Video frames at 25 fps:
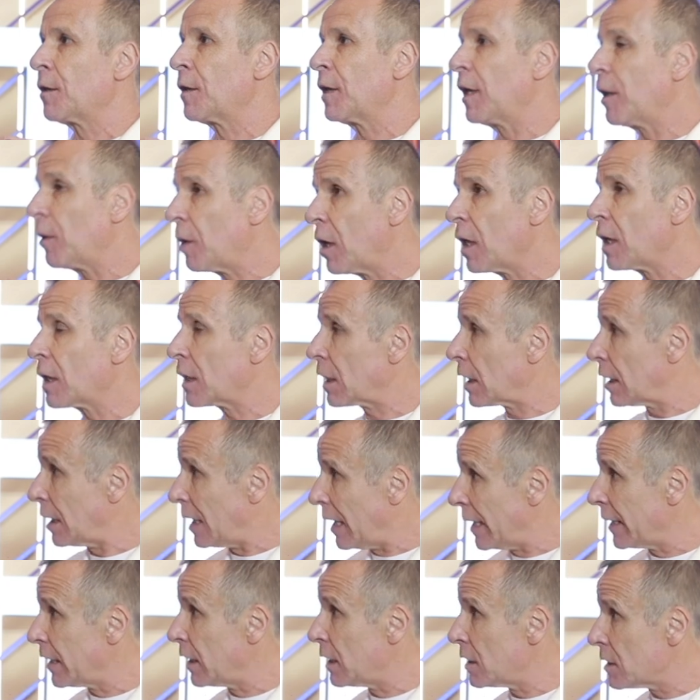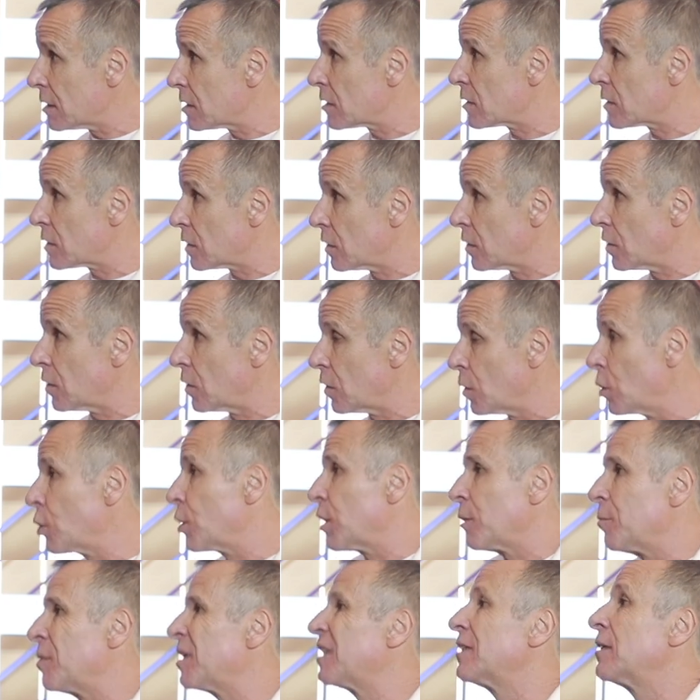There are clients who
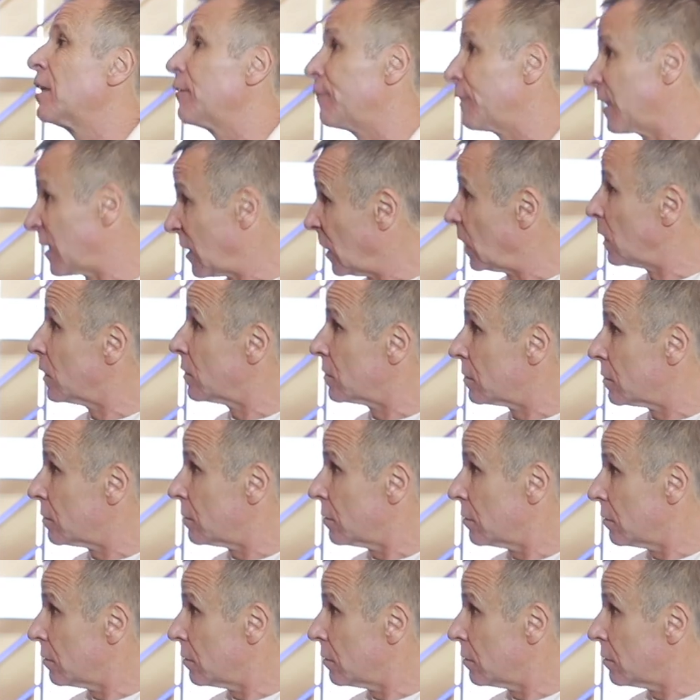can be difficult,